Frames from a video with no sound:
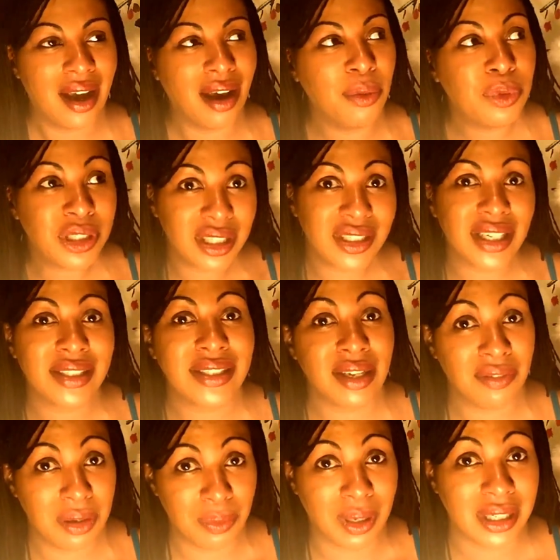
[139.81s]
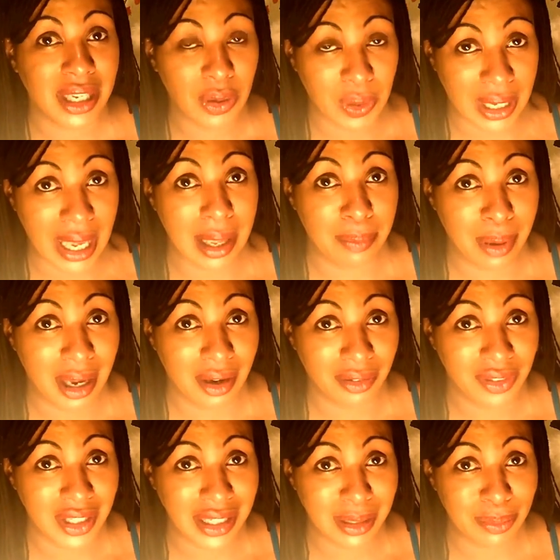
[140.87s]
I would suggest everyone go and get a pair
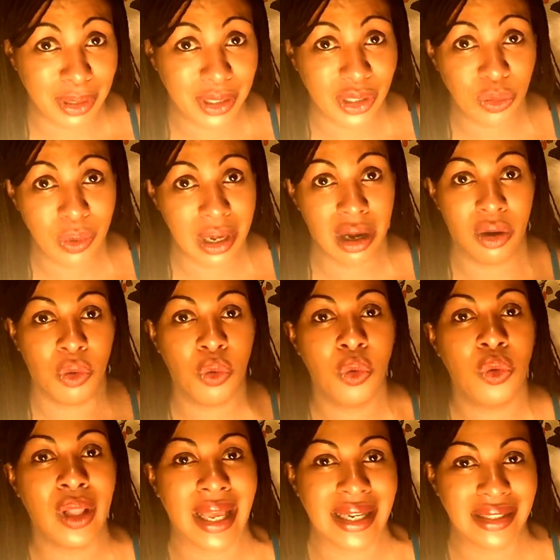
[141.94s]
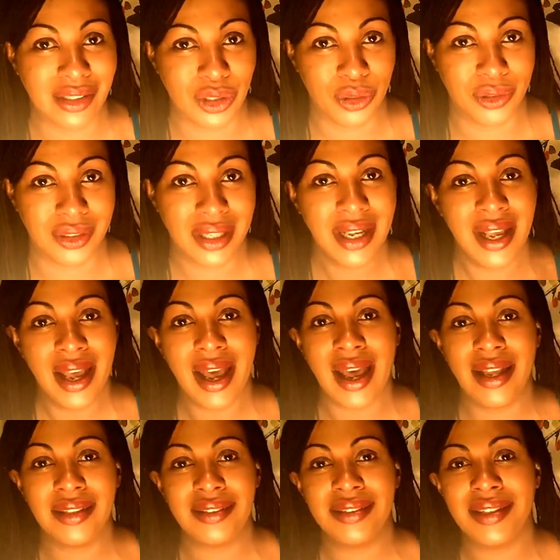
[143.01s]
of these, because we are all angels.
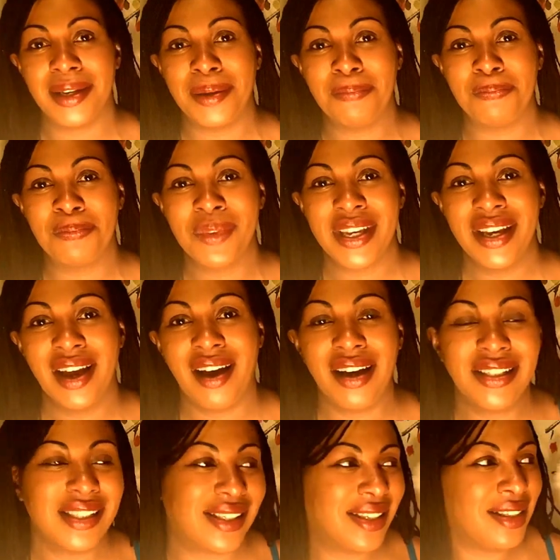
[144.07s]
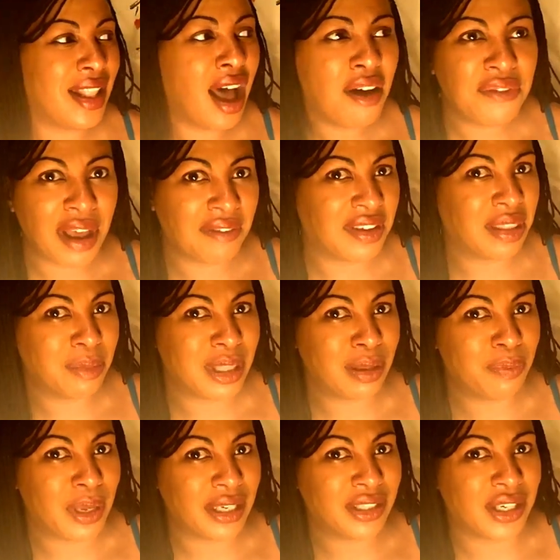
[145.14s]
And I just love having them in
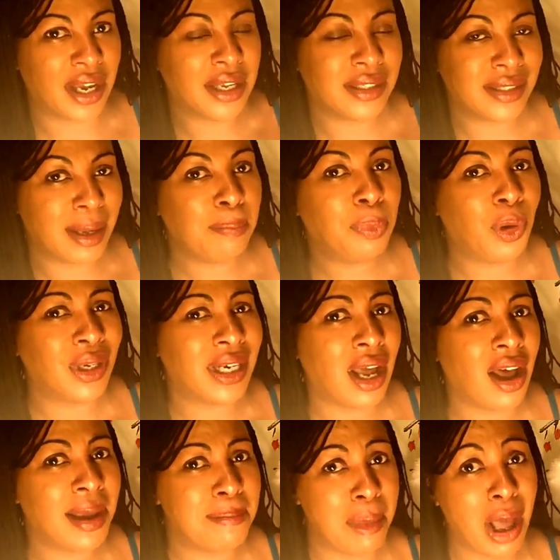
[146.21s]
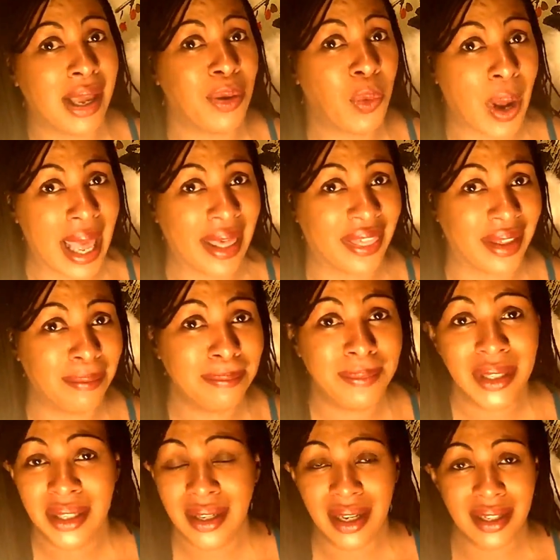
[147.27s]
the picture. At some point I might wear
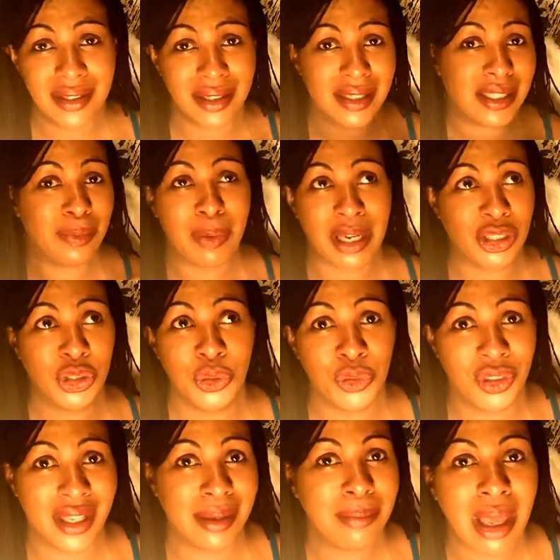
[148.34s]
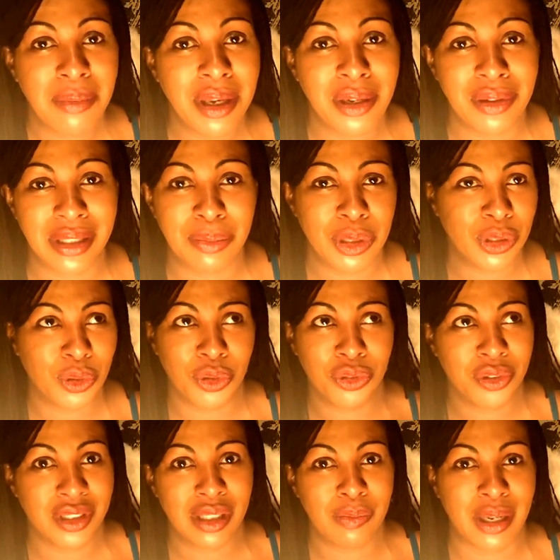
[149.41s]
them as a special thing, maybe at Christmas or
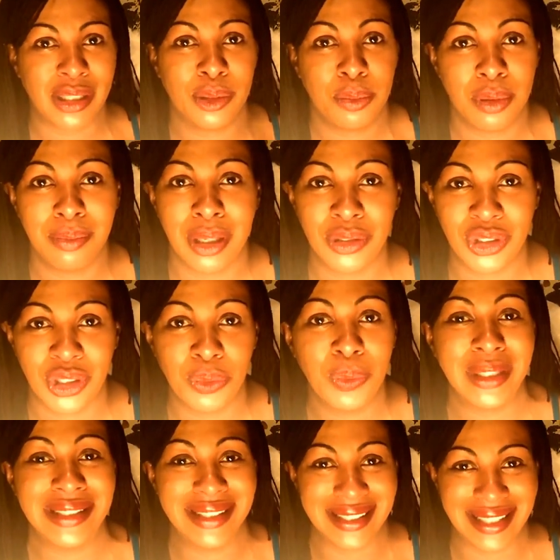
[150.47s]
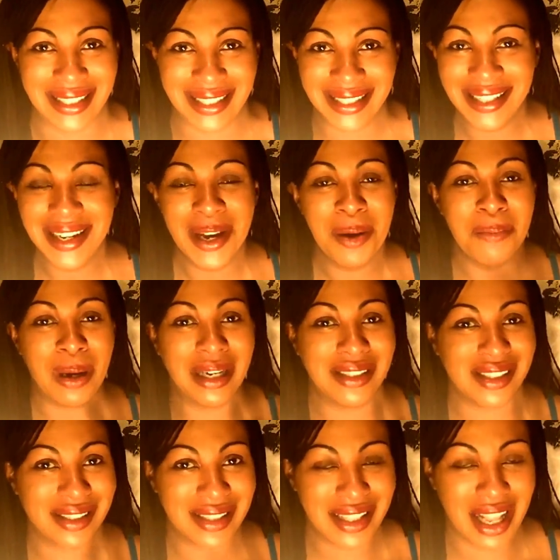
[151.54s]
for a special promotion, we'll see. But I
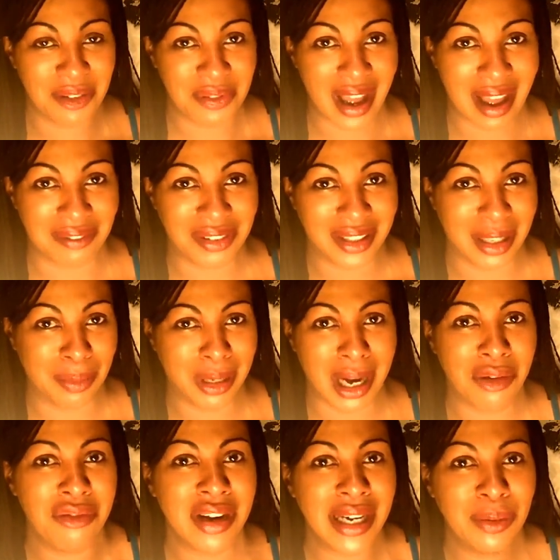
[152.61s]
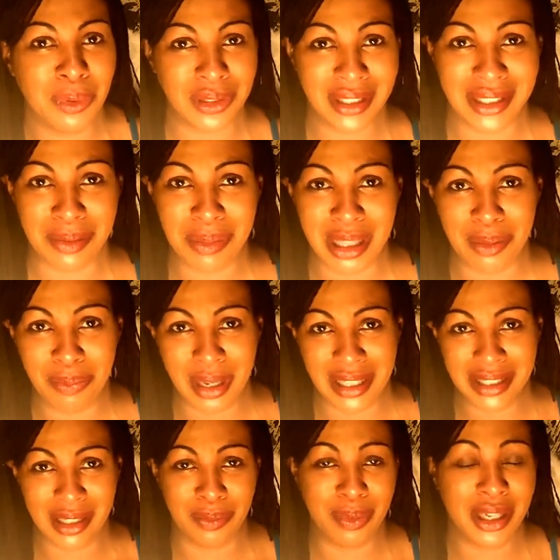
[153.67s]
just love having them, and I really wanted them in the
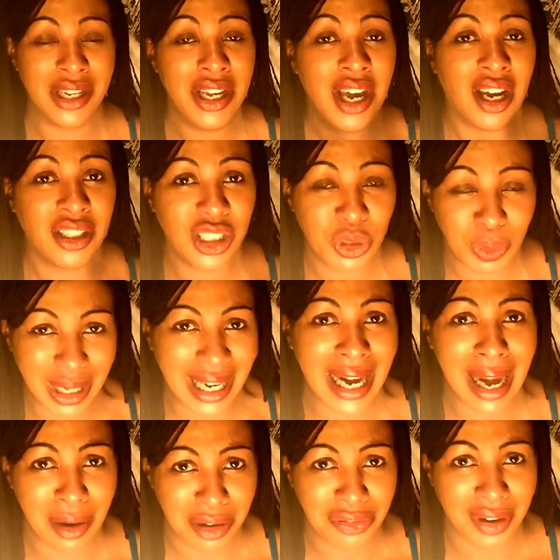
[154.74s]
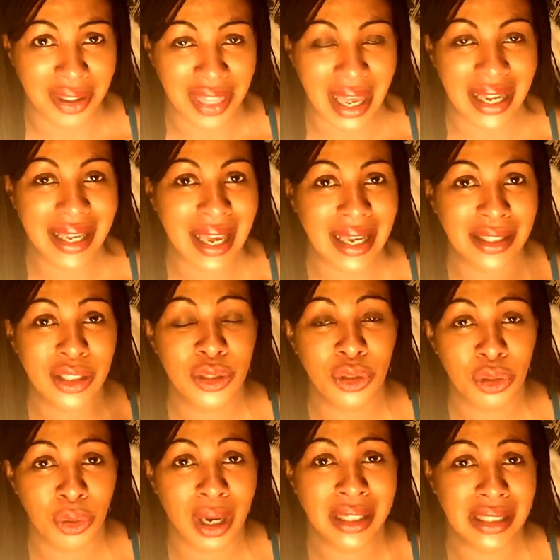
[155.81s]
picture. But I just want to clarify that in case
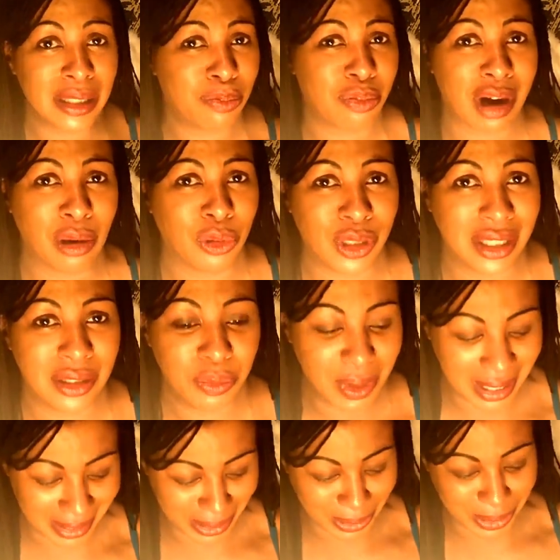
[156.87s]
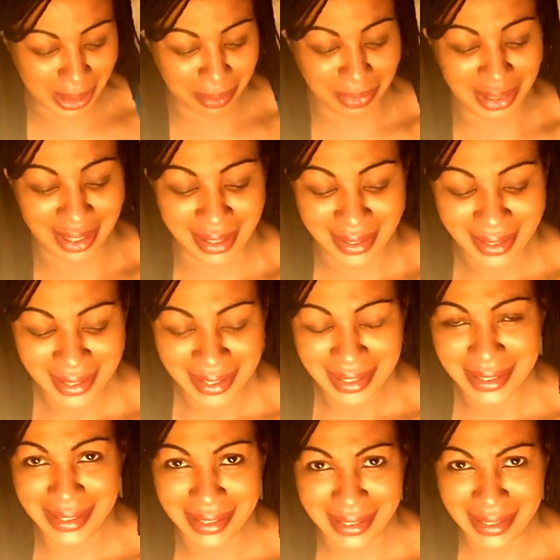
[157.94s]
you thought I'd sprouted wings or something.
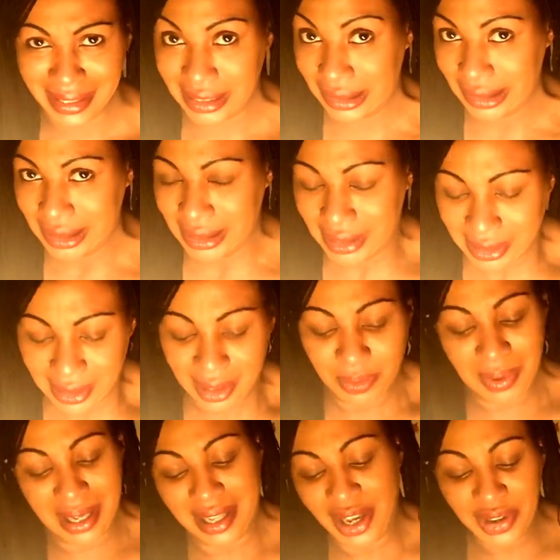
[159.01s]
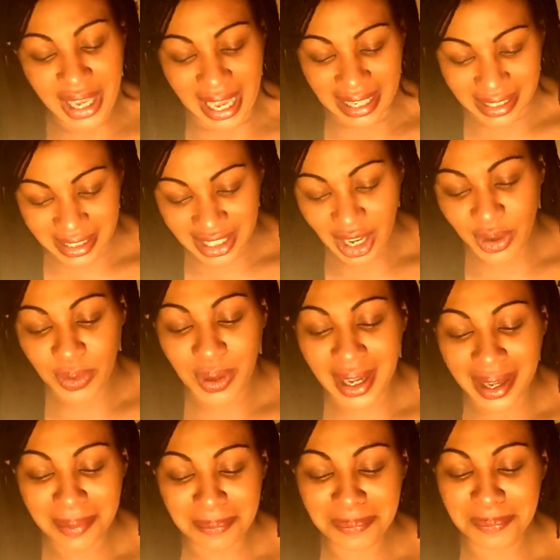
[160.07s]
Just well, okay, so